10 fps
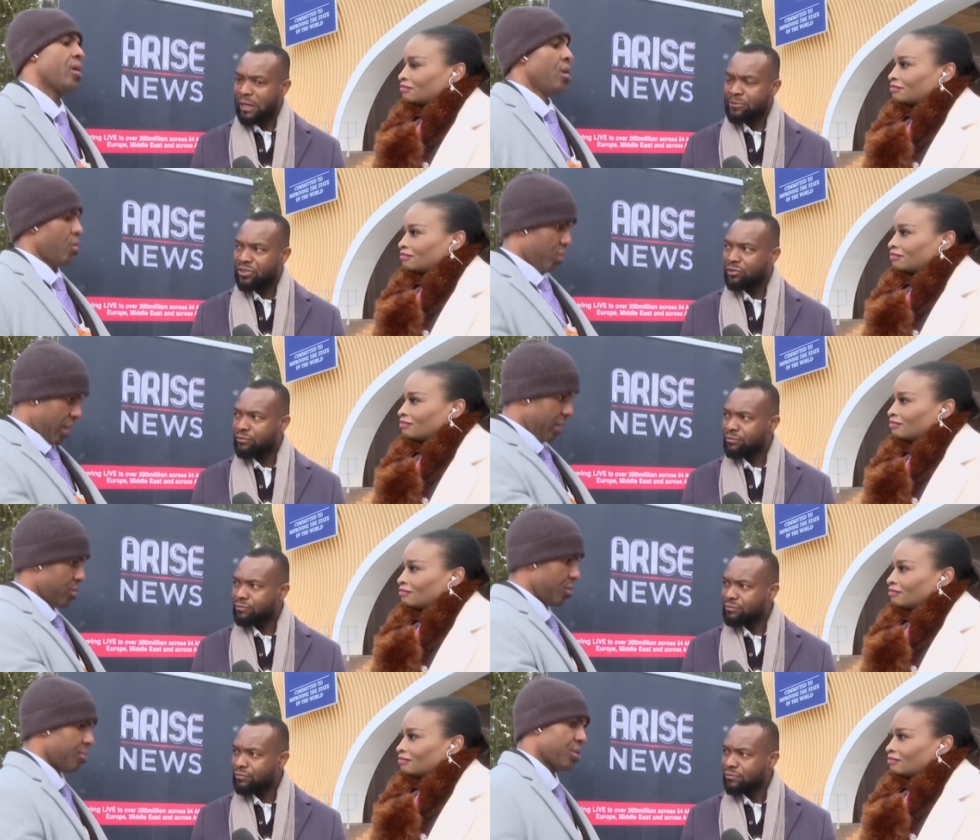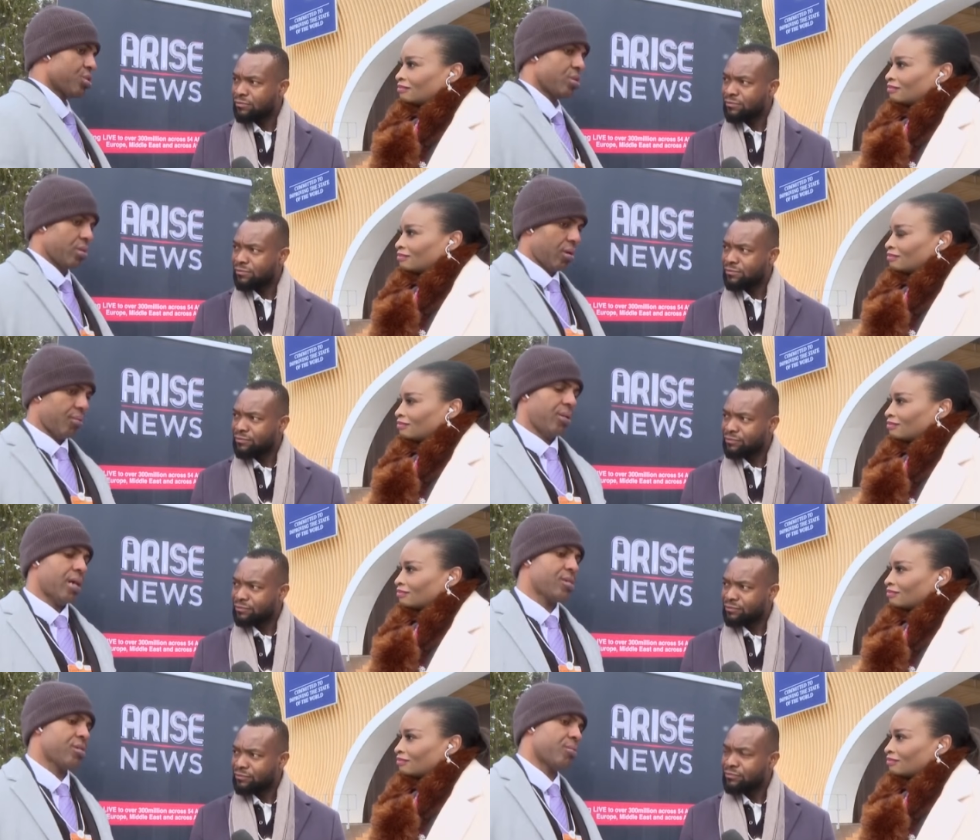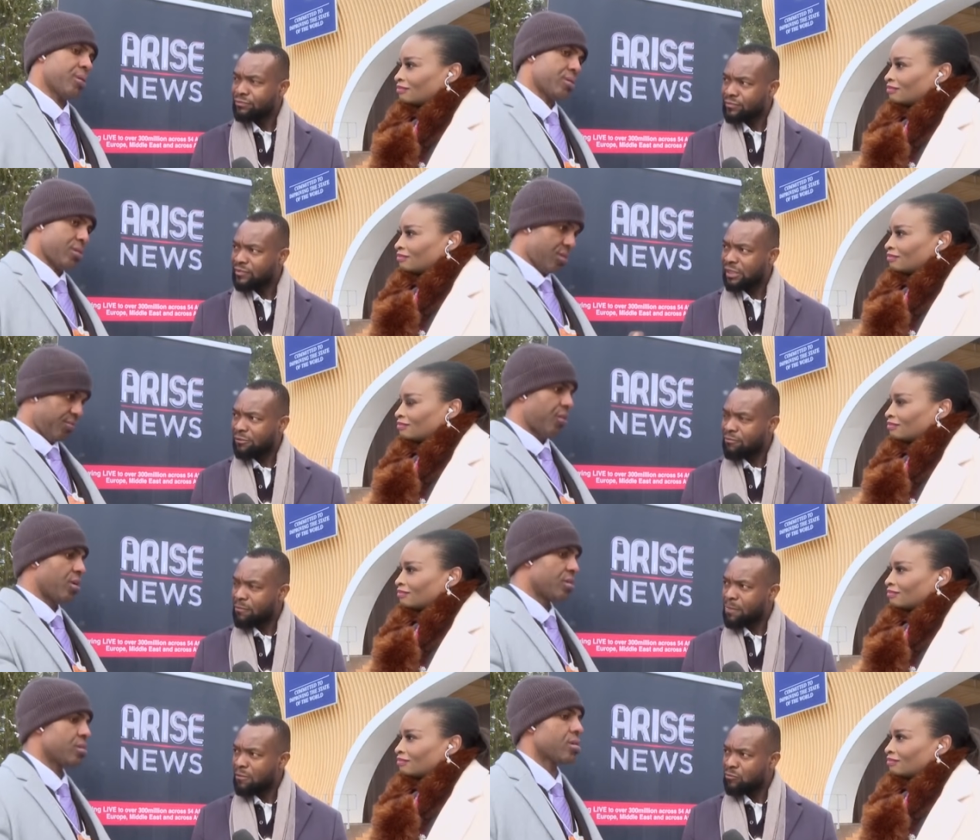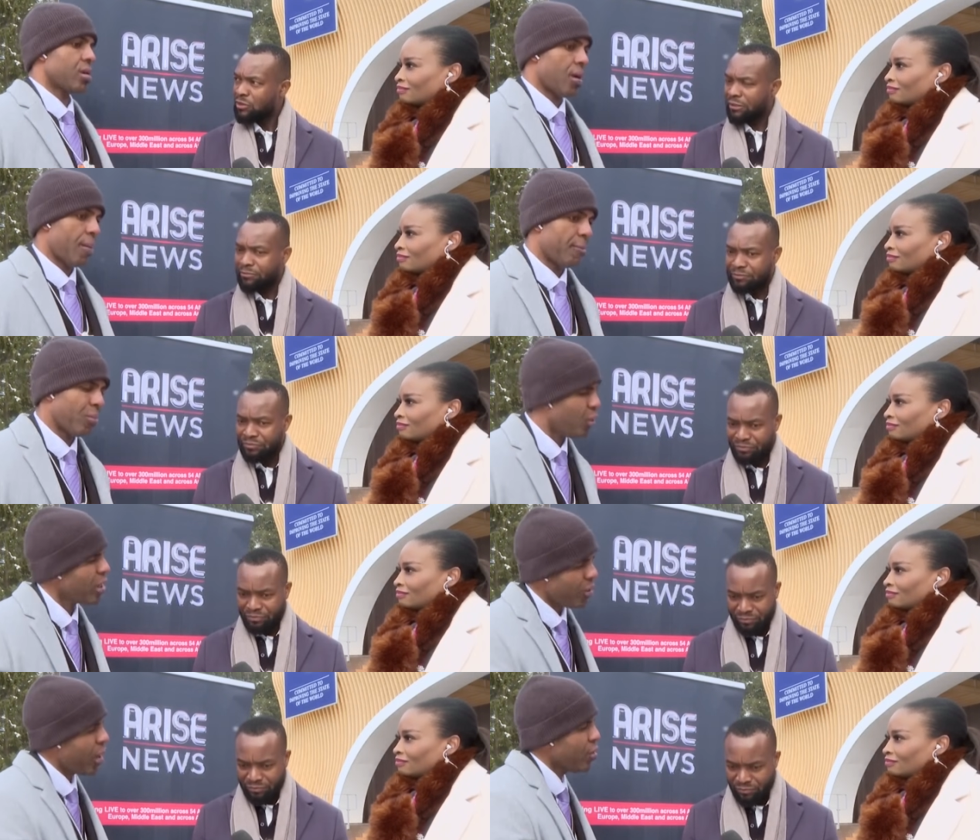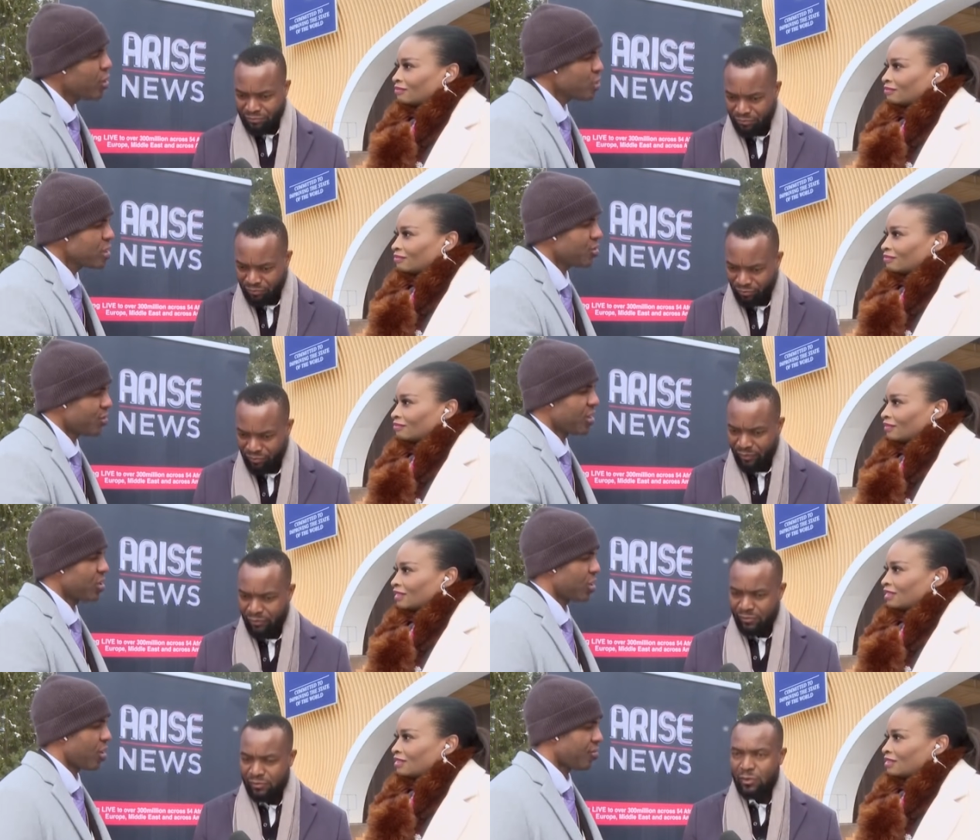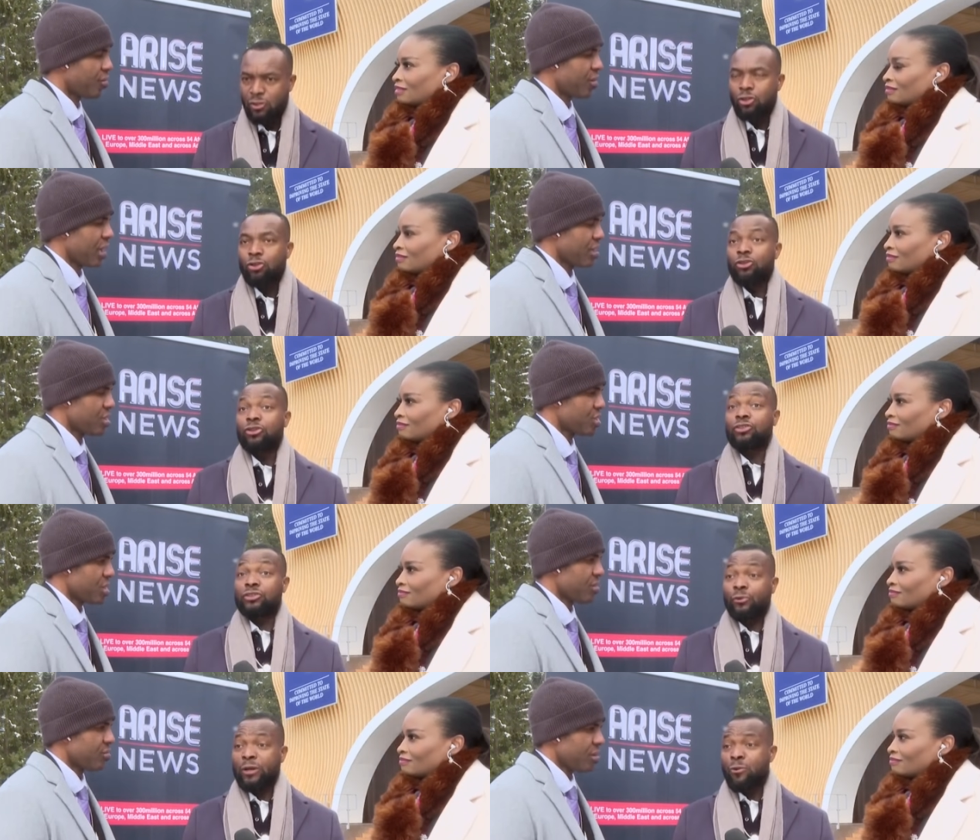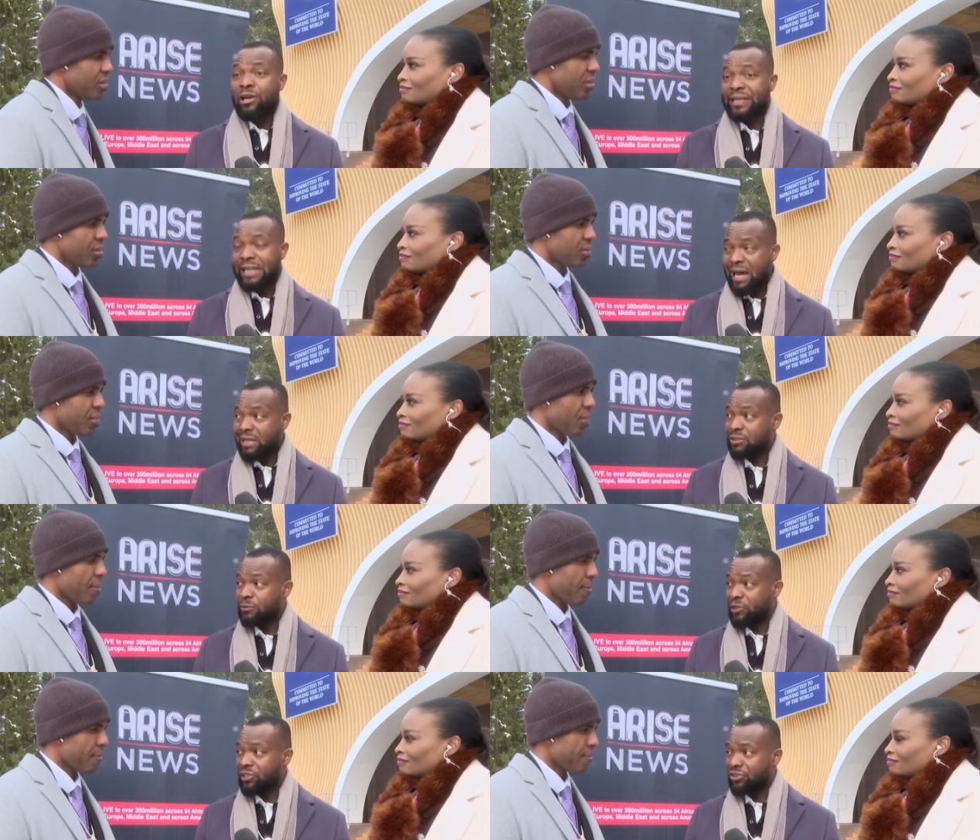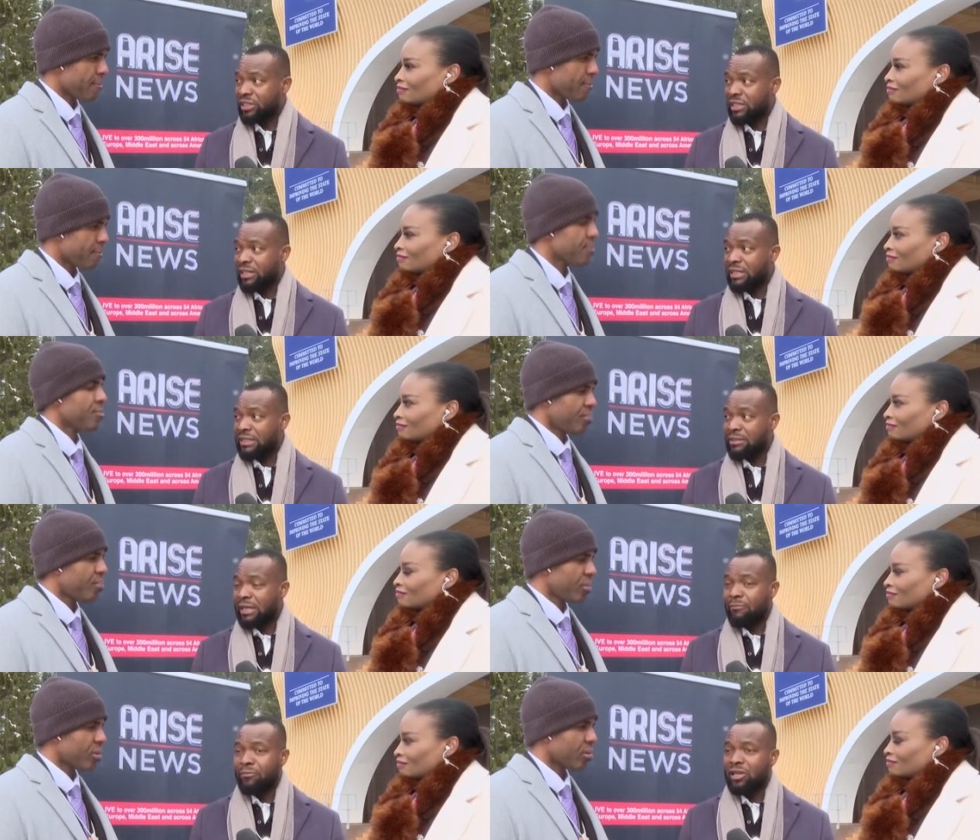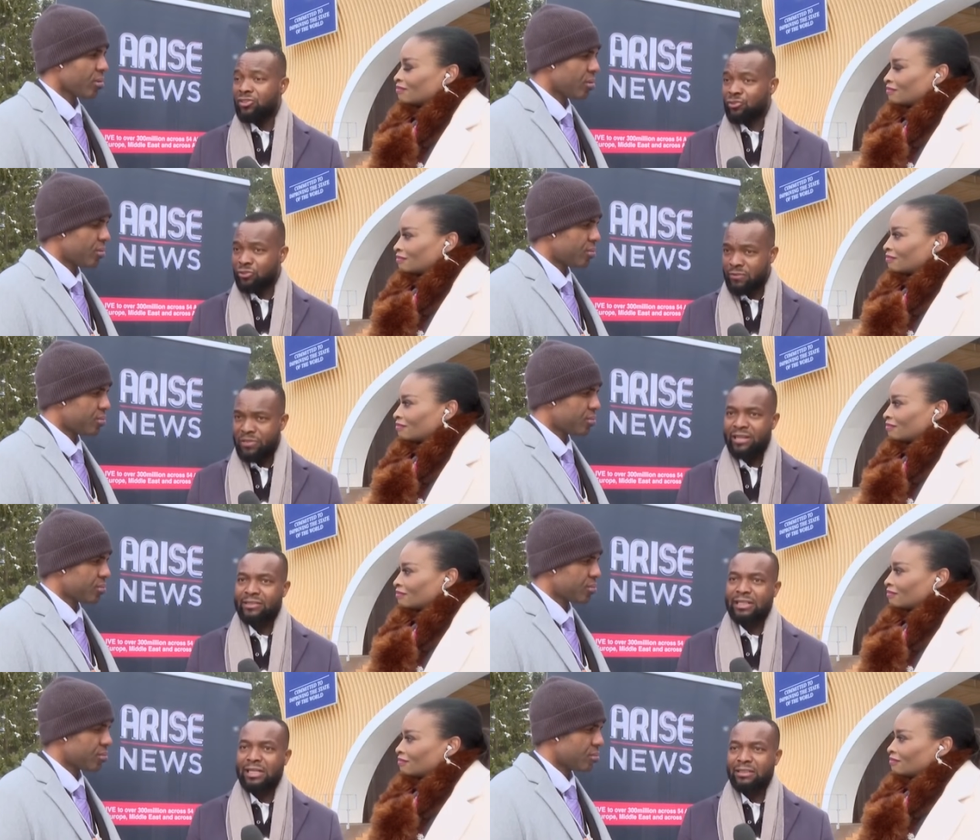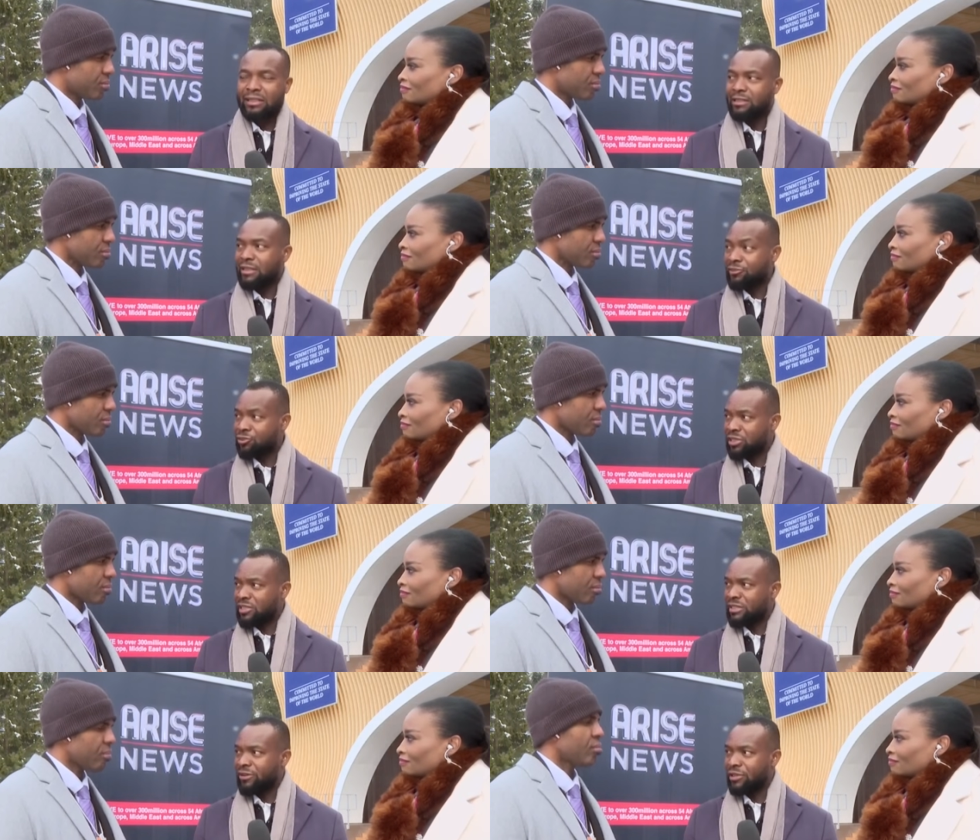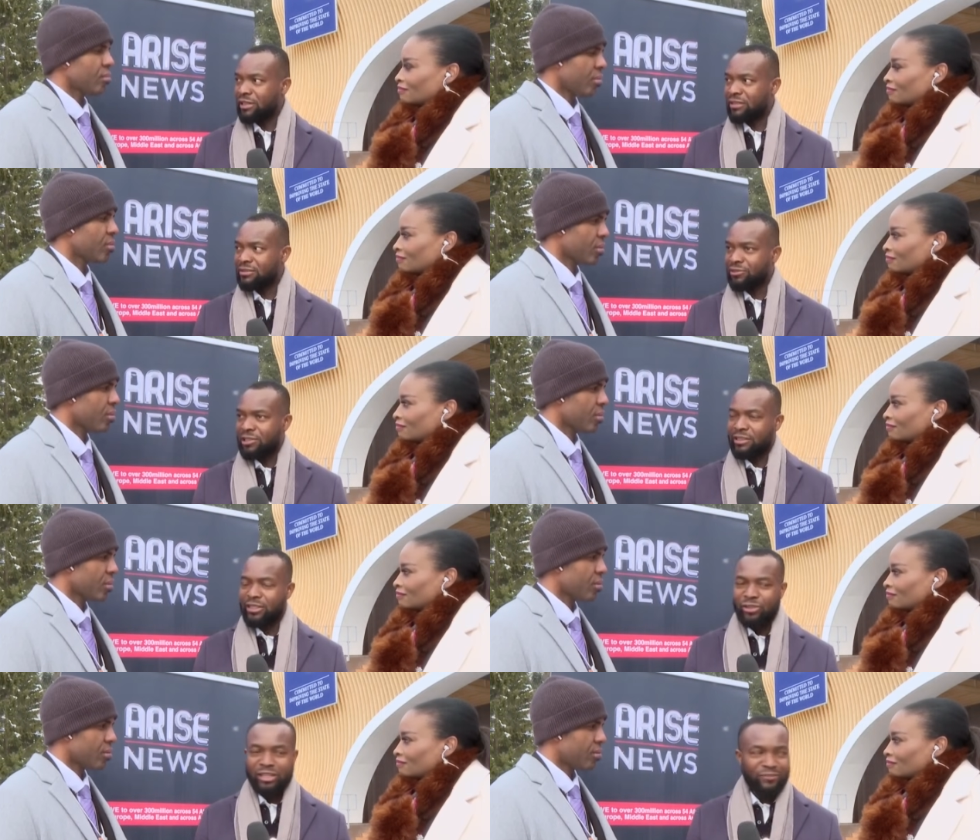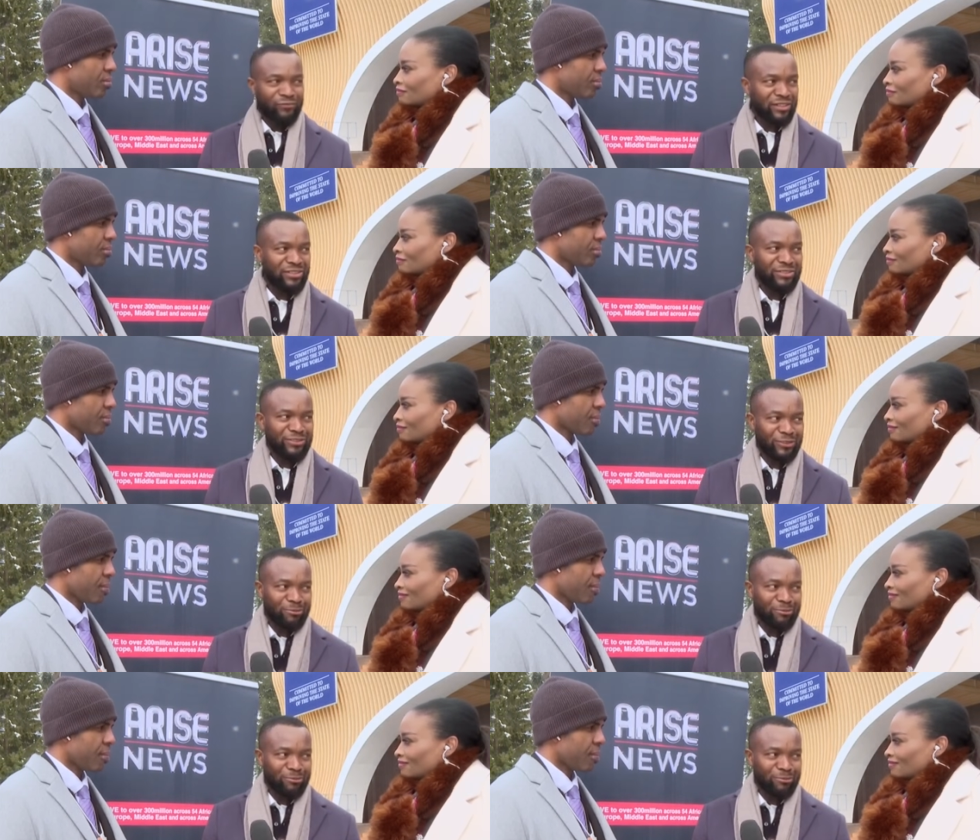Speaker 1: Absolutely. Rolake has already mentioned in our last segment this yeah. fund. Um, what, how, where's the funding going to come from for that initiative? So
Speaker 2: we're working hard to put it together, and I'm extremely excited at the interest that we're getting. Rolake, you're an investor, so you